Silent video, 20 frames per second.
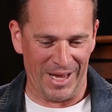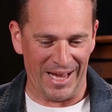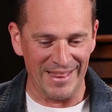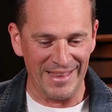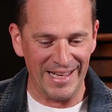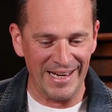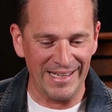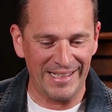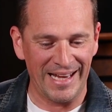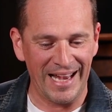
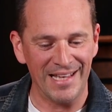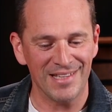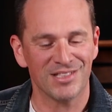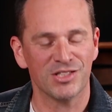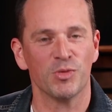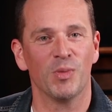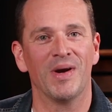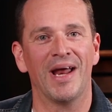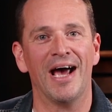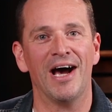And then again,
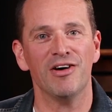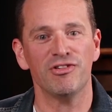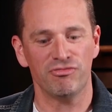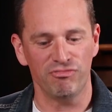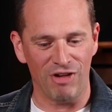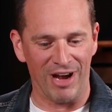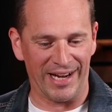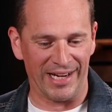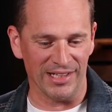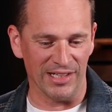someone else
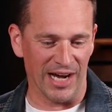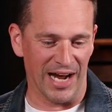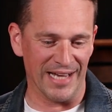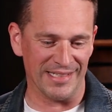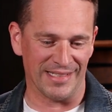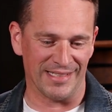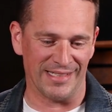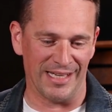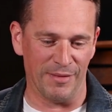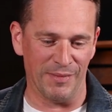
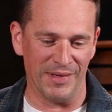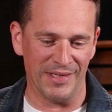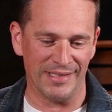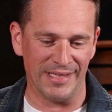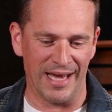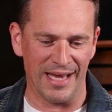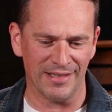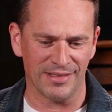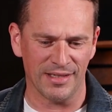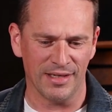recognizes him and
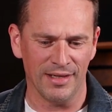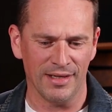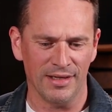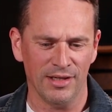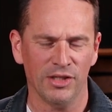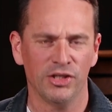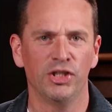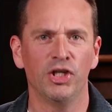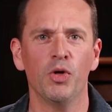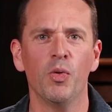says,
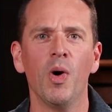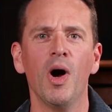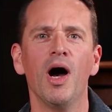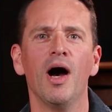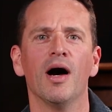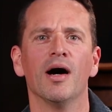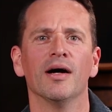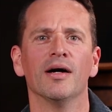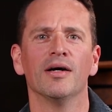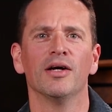you
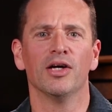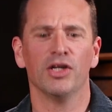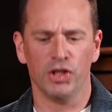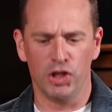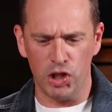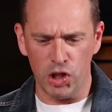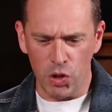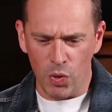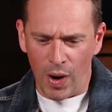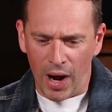are
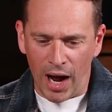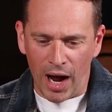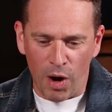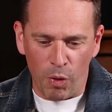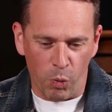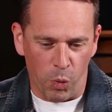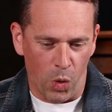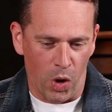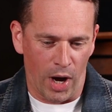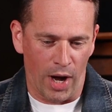
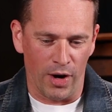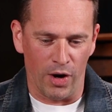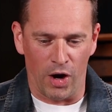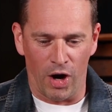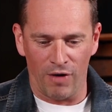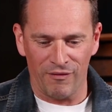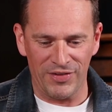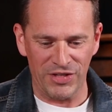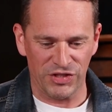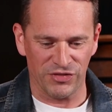one
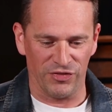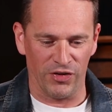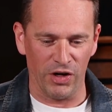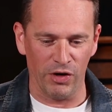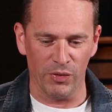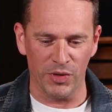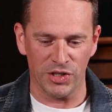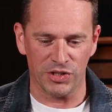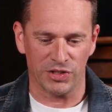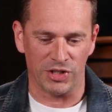of his
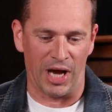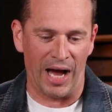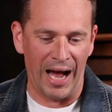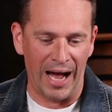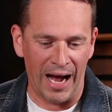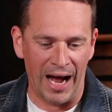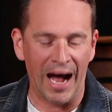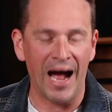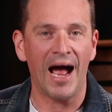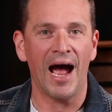followers.
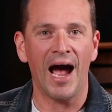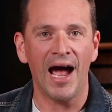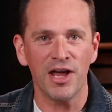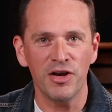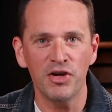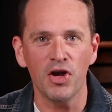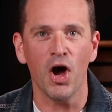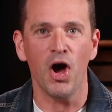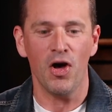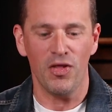
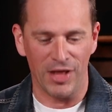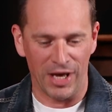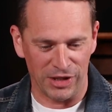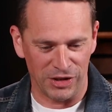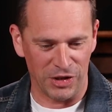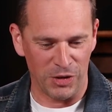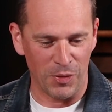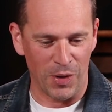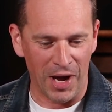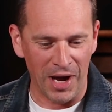I know that
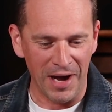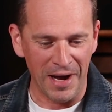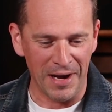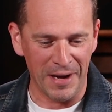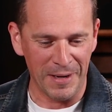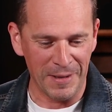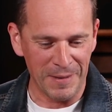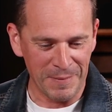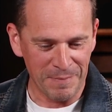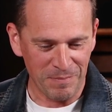you
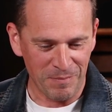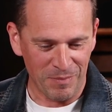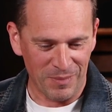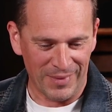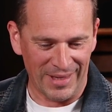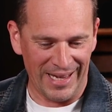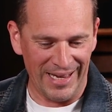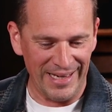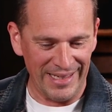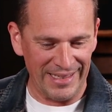are.
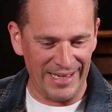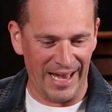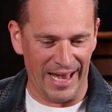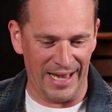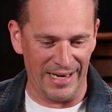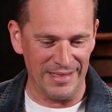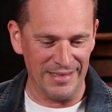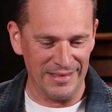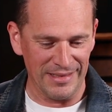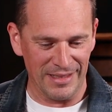And
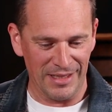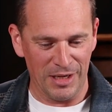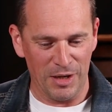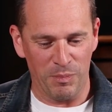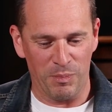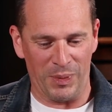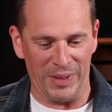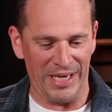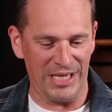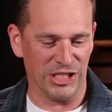again,
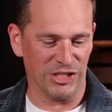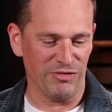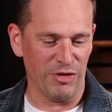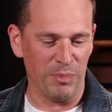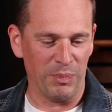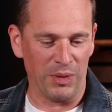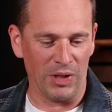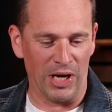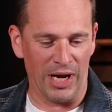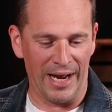Peter
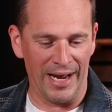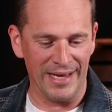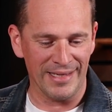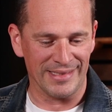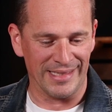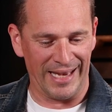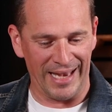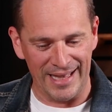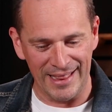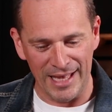
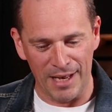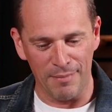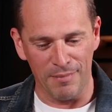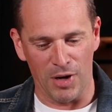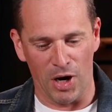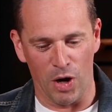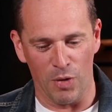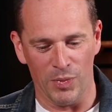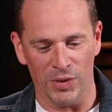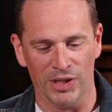replies in that
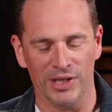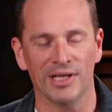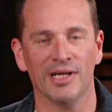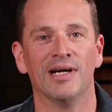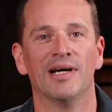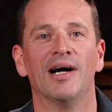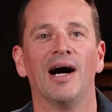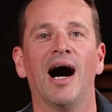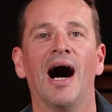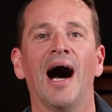moment,
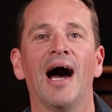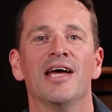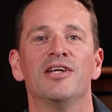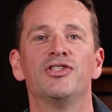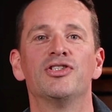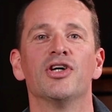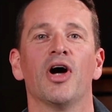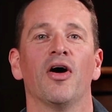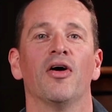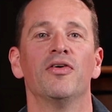I
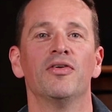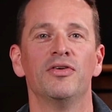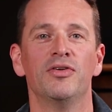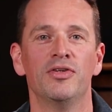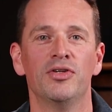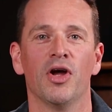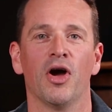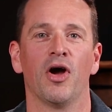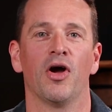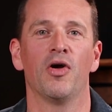don't
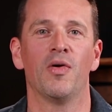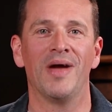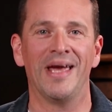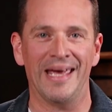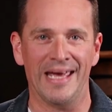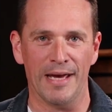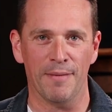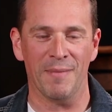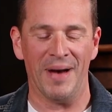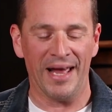know
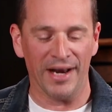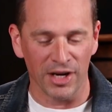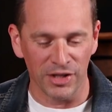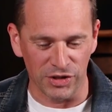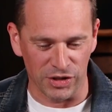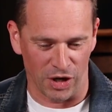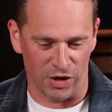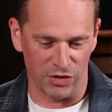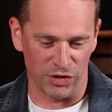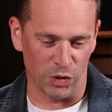him and I
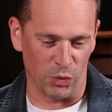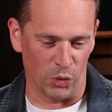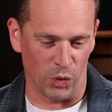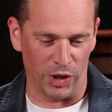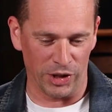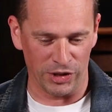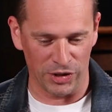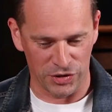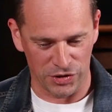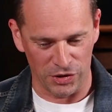don't know
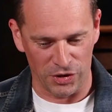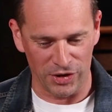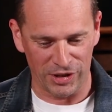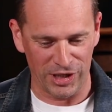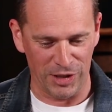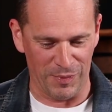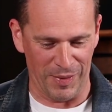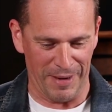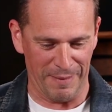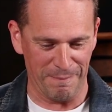what you're
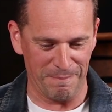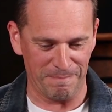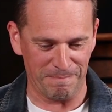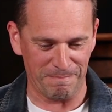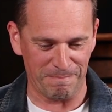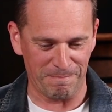talking about.